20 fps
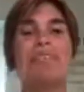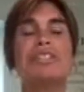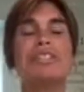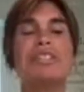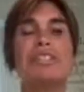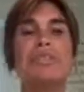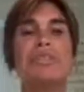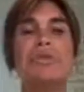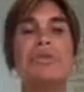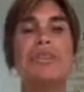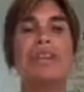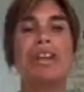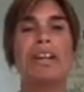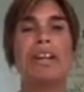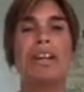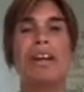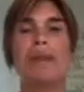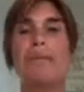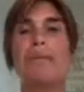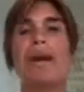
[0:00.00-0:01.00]
just
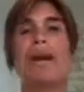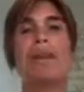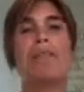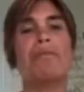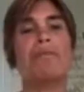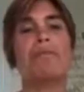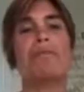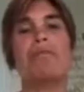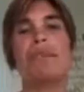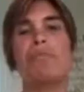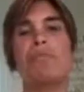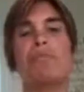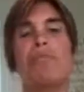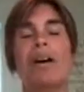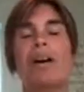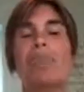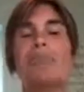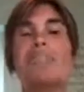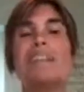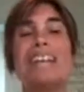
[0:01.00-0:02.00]
talking about,
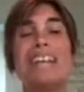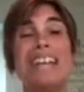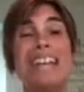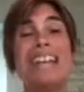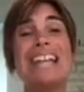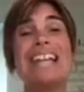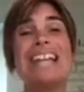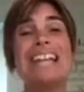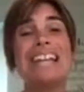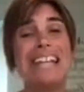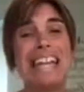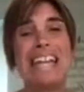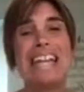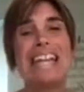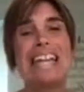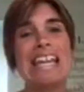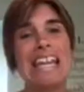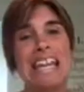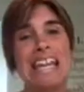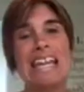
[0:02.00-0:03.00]
I'm
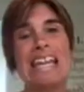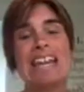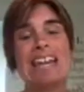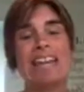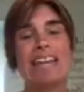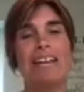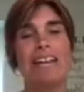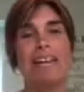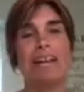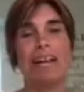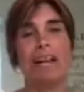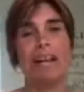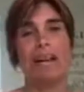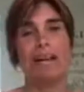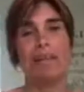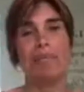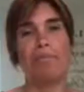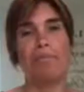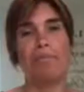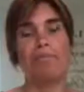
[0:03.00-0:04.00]
nearly
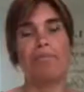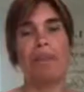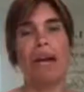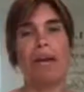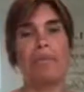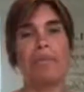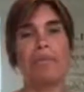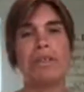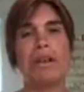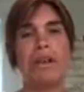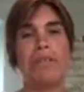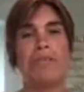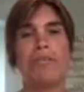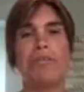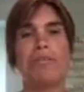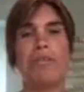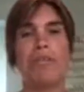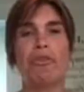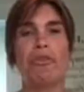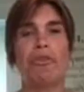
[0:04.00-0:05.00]
wrapped up
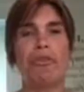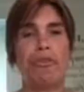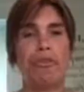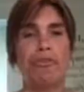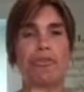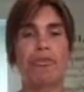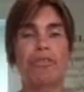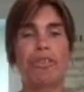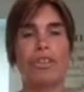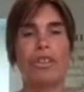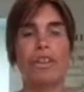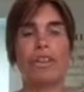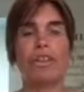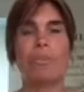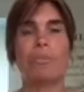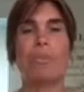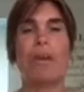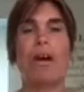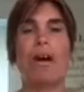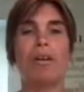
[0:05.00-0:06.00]
for
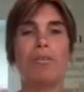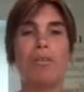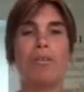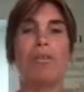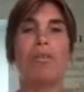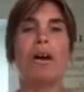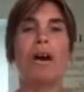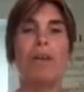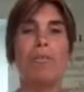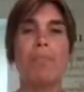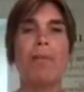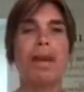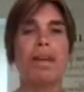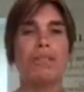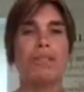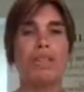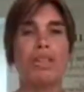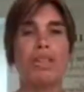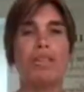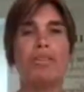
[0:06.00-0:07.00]
this, but I will come
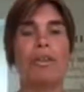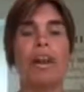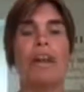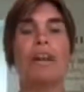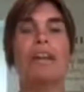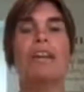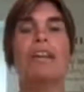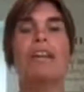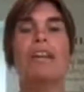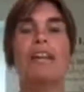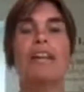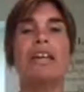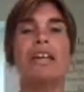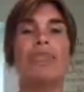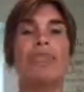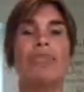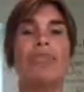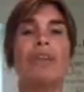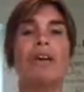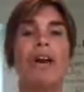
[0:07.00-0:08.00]
back to you. And
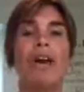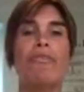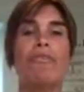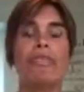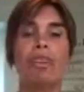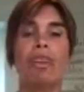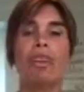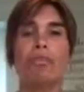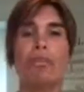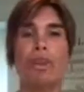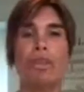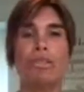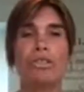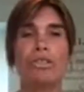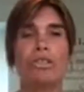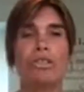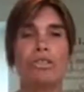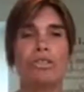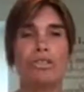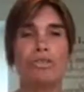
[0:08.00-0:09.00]
if you have any
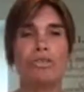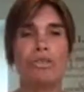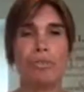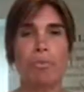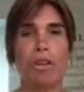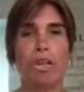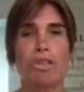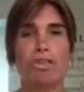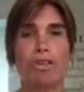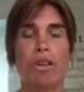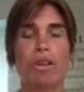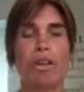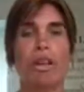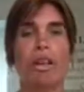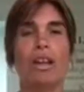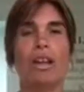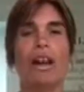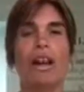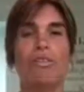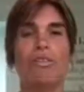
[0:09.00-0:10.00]
questions for me,
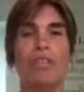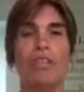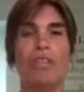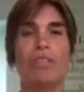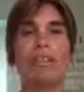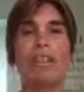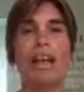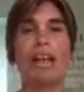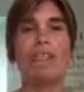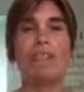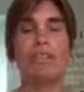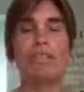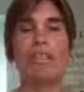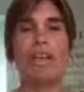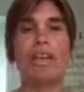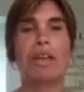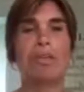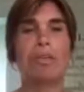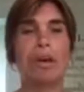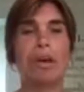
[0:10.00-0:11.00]
Charlotte, have a
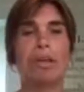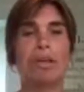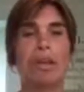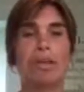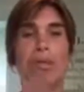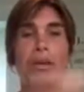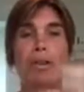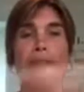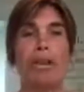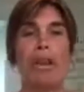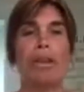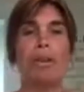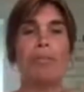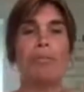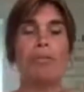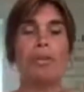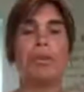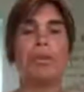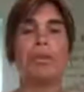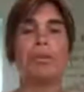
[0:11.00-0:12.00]
think about them
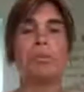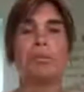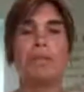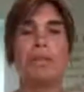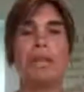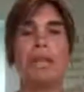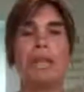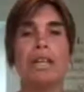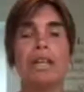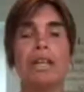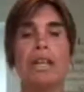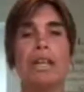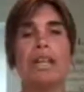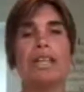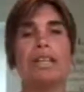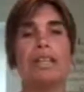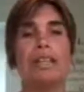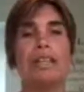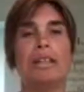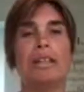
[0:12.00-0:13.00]
and put them
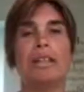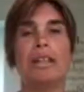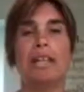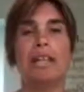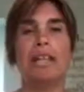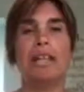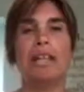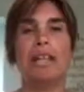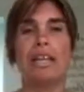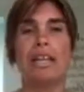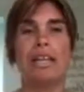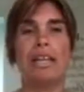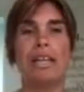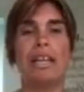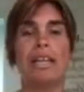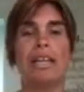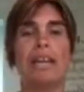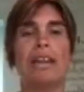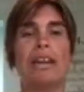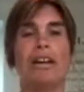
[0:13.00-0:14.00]
in
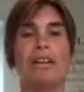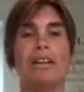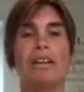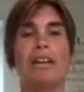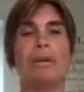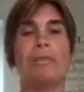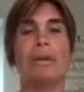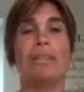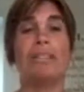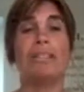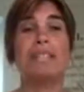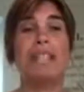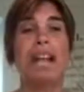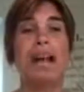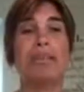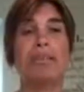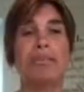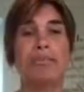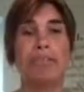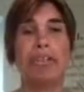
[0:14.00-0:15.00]
the comments
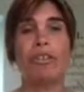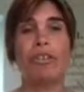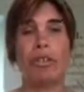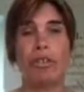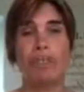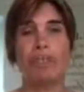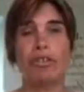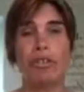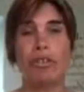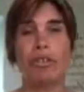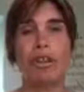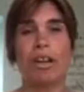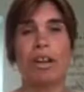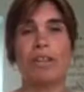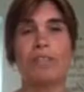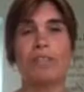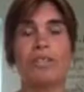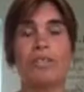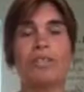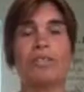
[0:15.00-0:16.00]
now if you'd
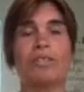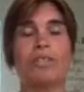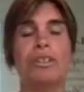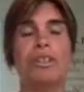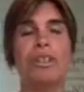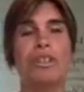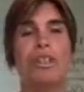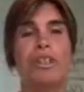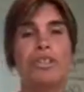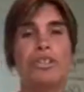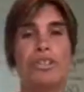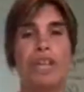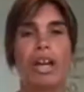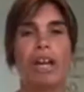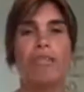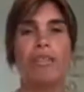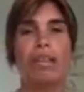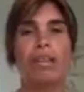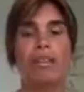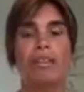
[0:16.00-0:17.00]
like to
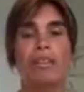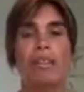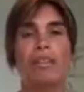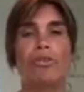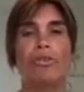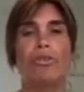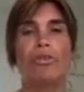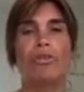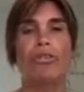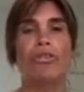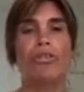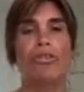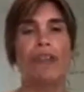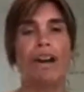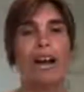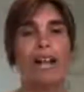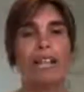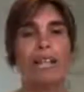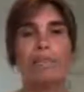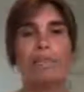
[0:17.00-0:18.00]
share anything or
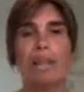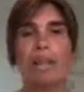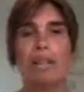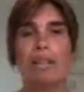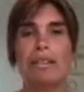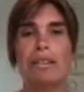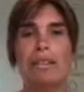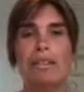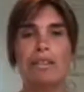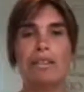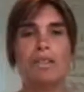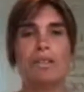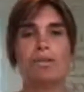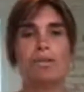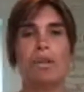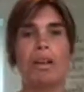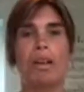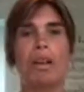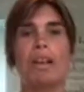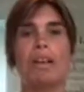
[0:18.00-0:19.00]
ask me anything, just
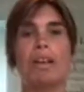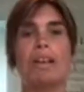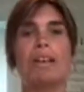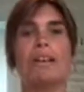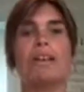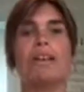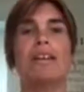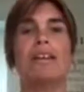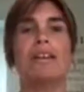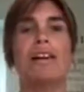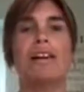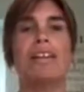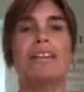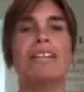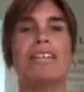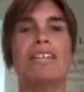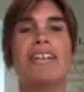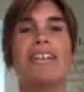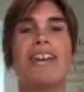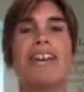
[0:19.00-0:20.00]
while I'm
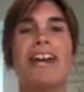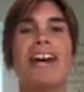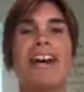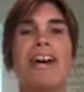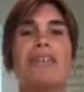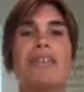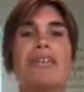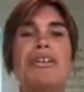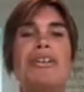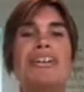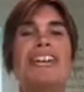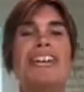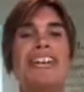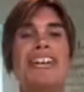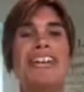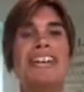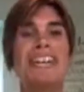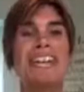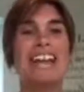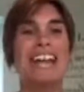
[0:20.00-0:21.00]
looking
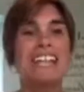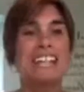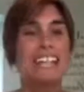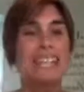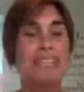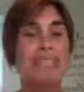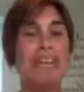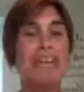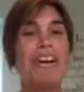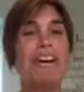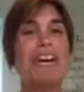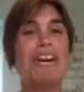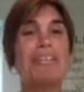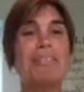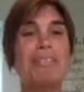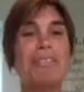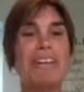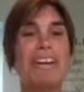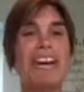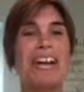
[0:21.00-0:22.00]
good. Do you know what?
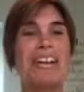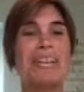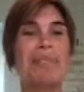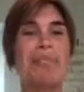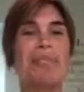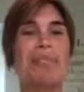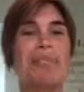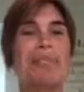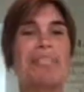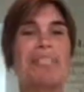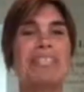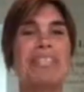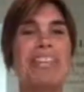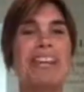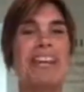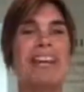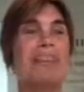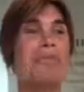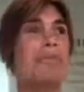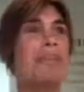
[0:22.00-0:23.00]

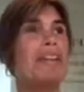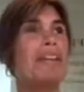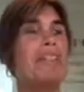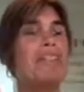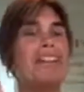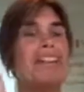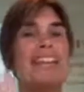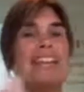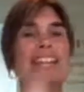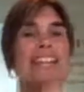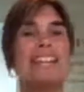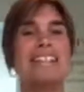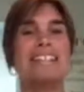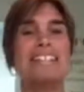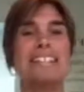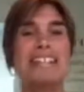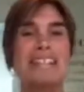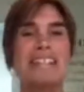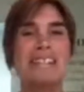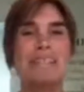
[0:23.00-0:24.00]
I'm loving it. The
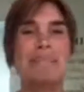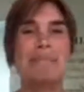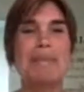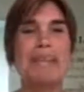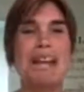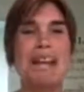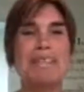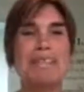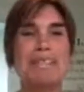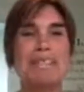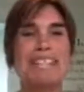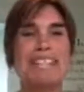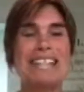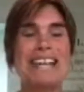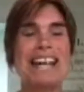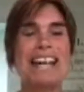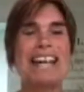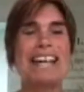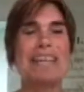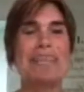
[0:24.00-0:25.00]
sun has been out
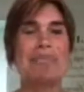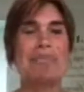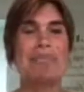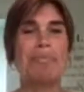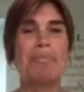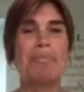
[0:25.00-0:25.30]
today. I've